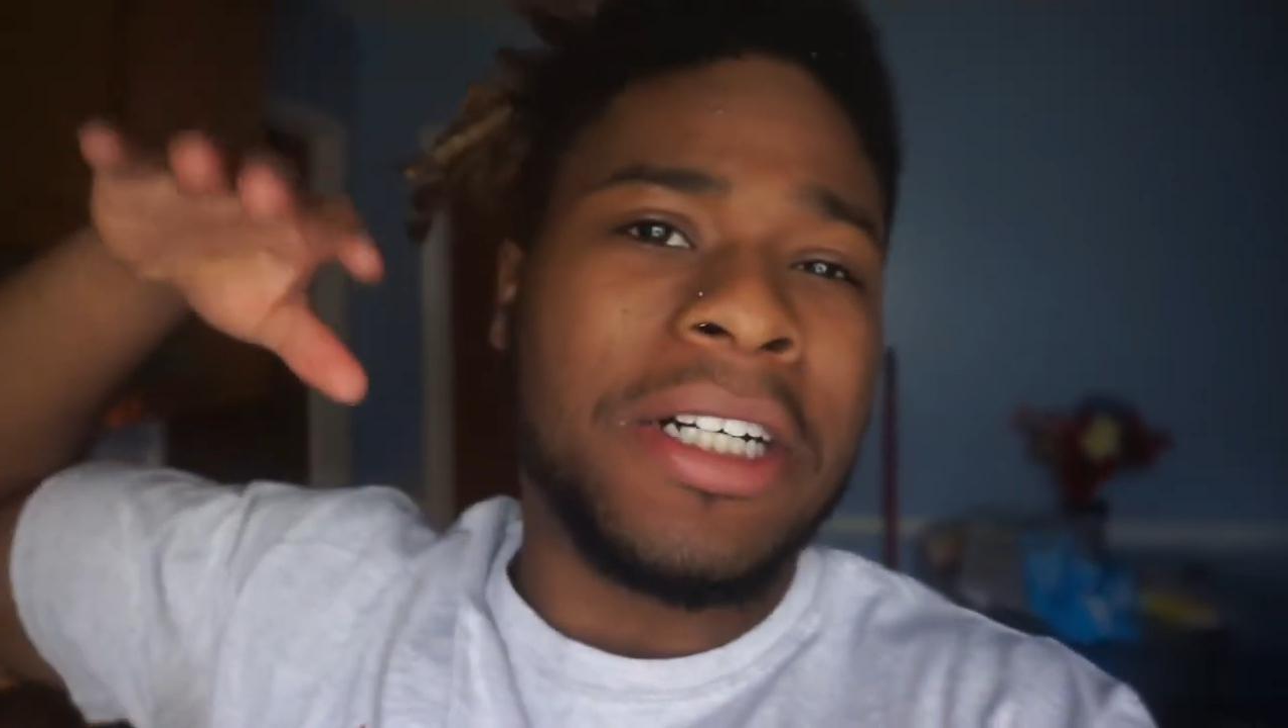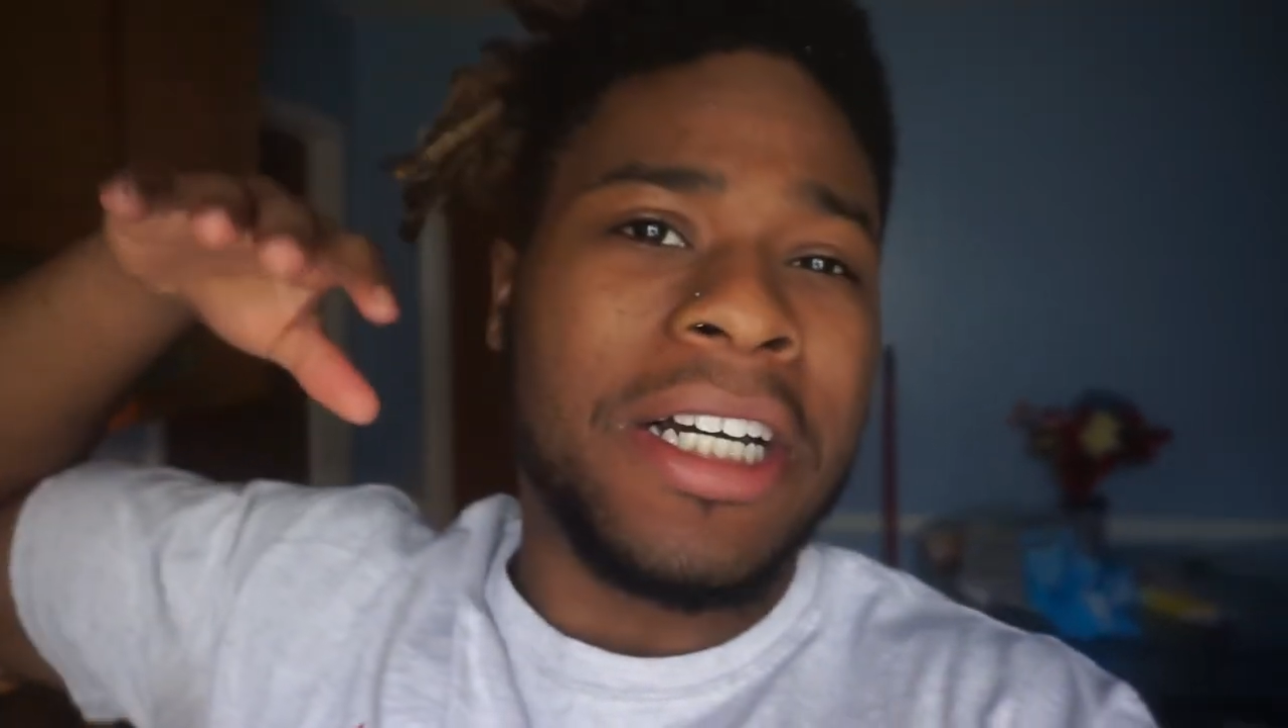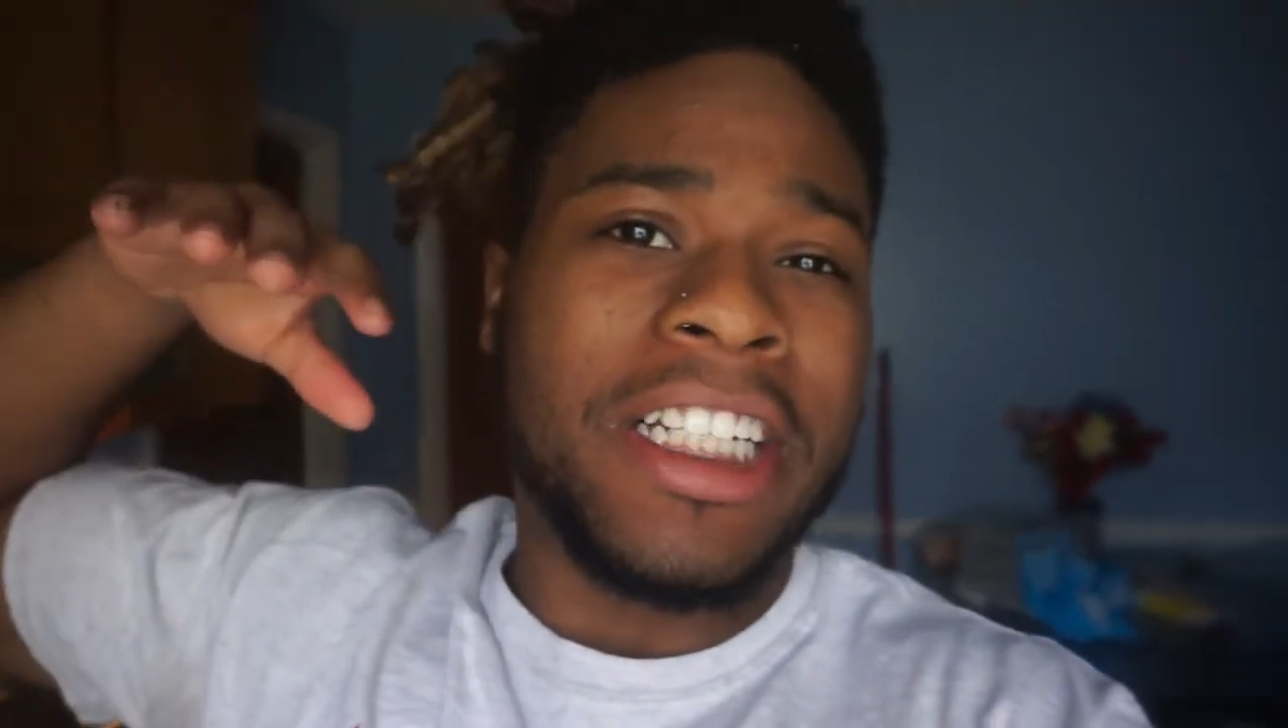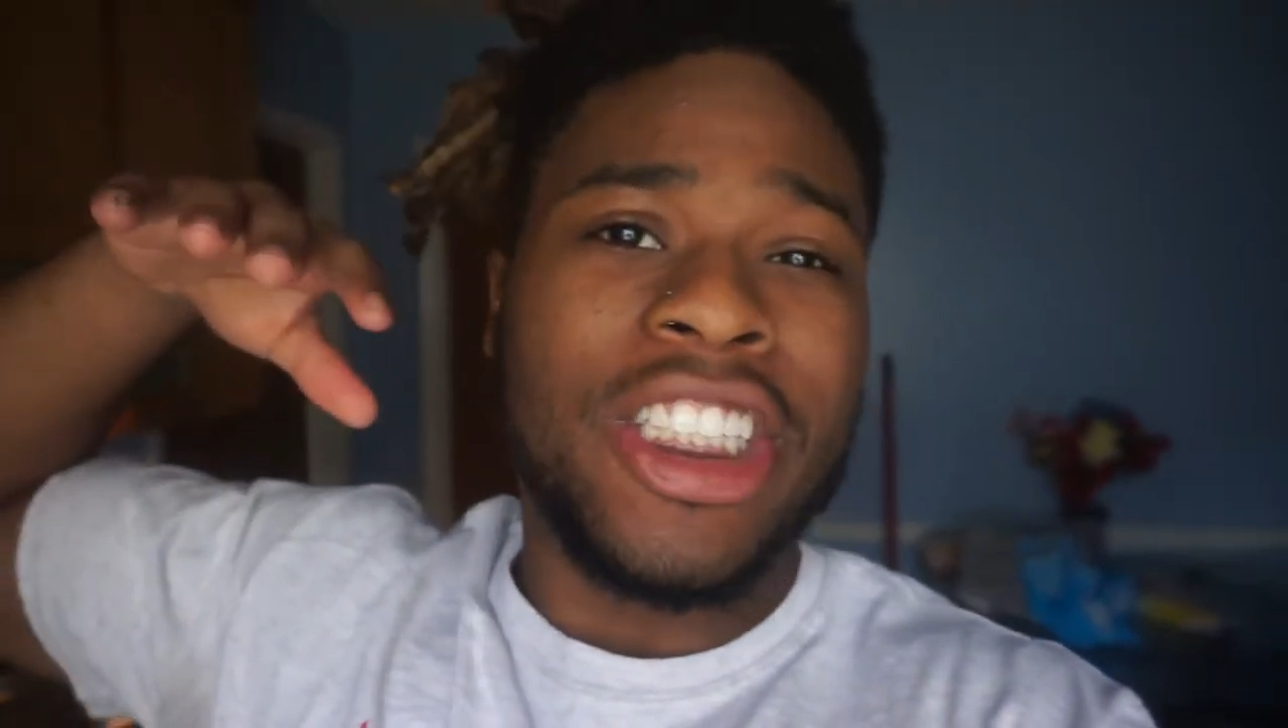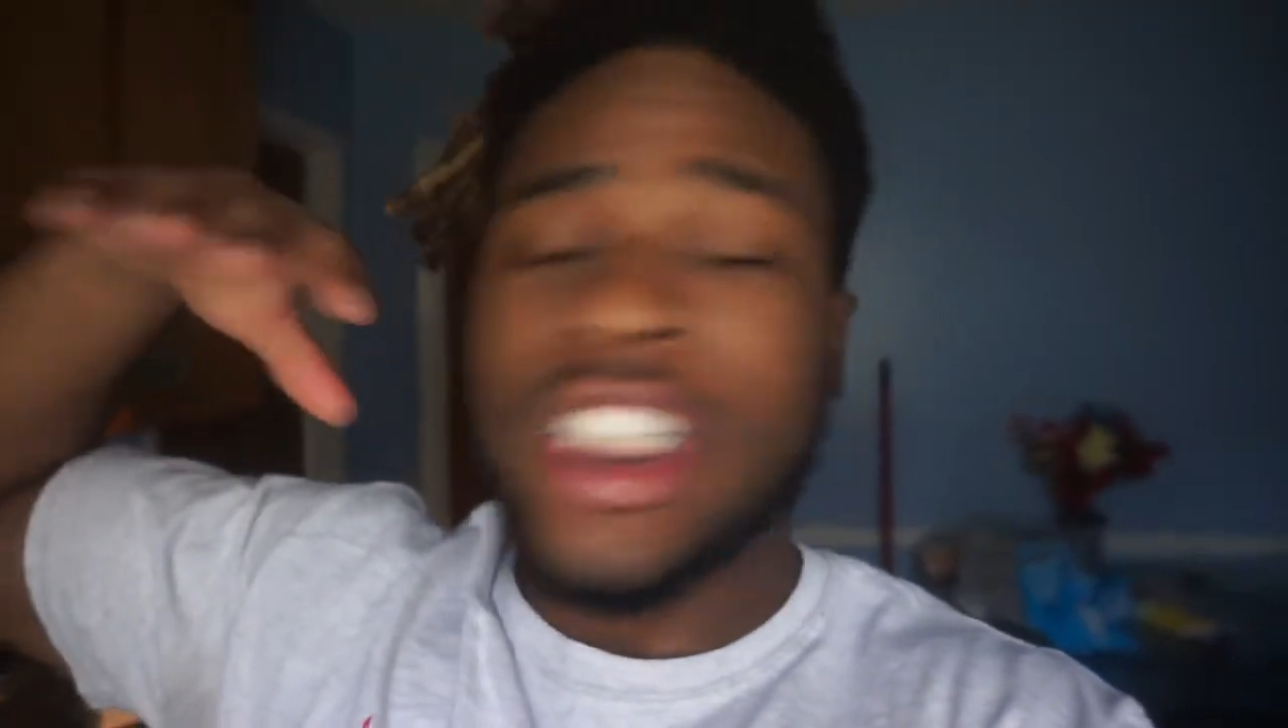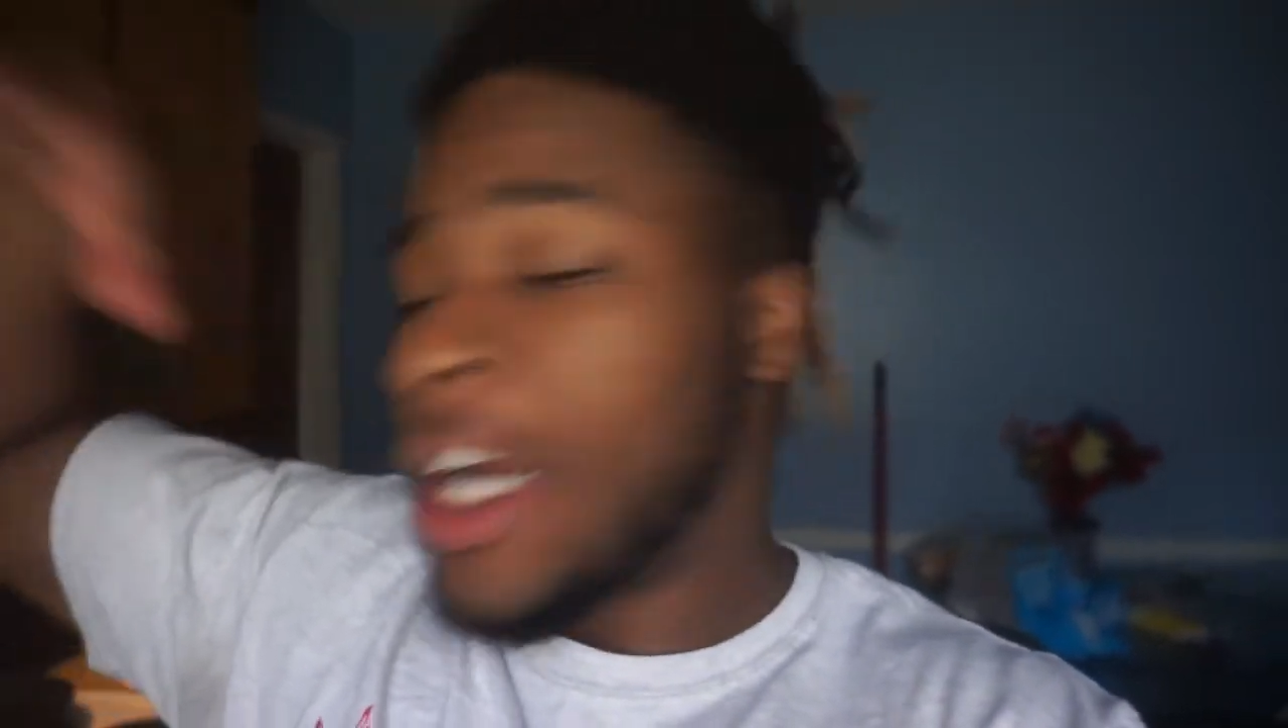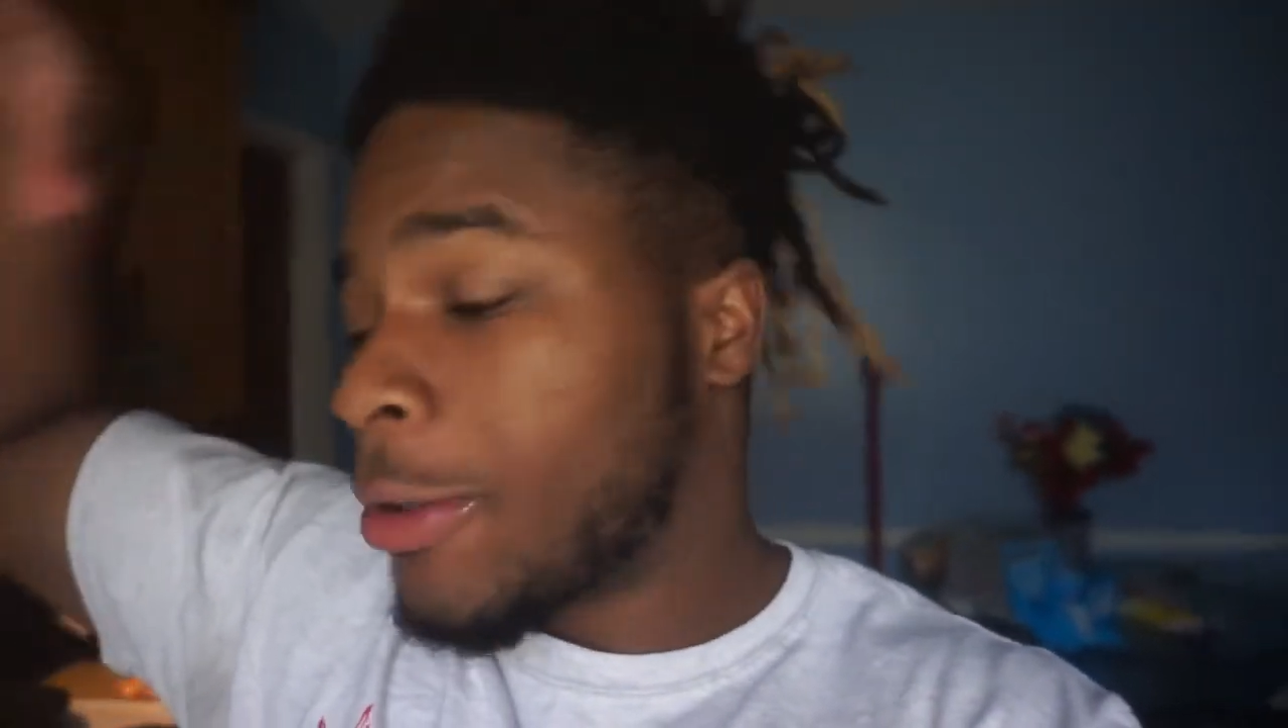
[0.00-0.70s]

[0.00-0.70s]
ugly shit.